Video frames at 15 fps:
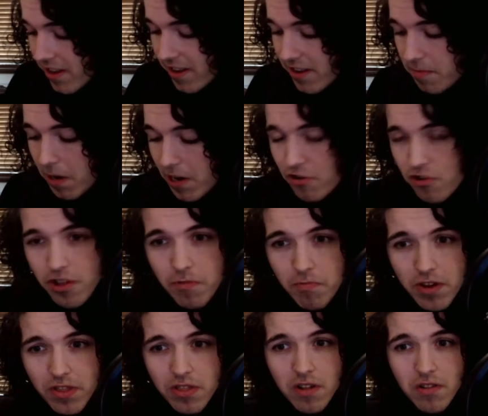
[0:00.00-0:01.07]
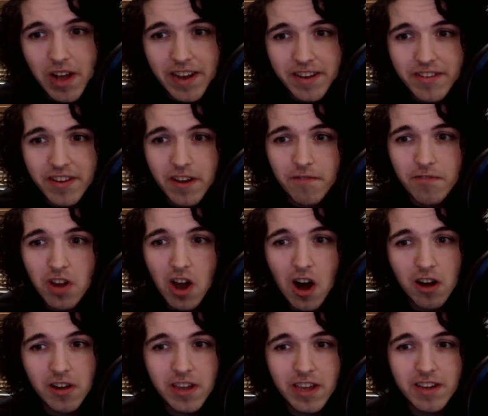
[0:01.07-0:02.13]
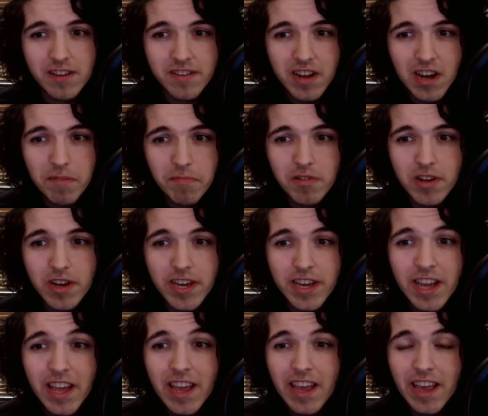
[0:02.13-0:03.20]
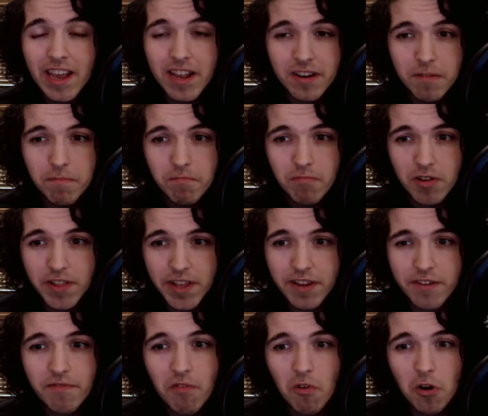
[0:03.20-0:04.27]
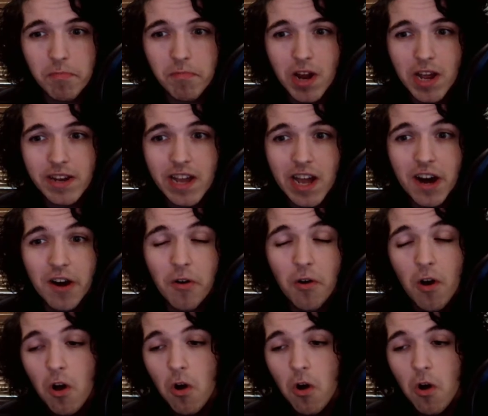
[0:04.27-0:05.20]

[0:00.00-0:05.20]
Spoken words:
especially with the likes of Tanguy and Ndombele in brilliant form right now,